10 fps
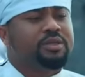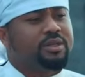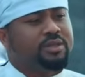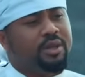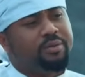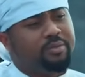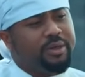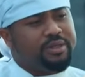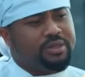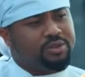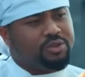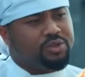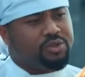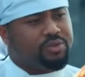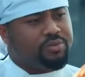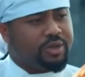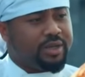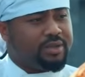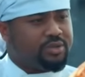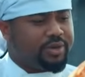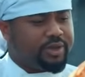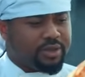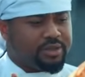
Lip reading: Listen, Marcy, just relax, alright?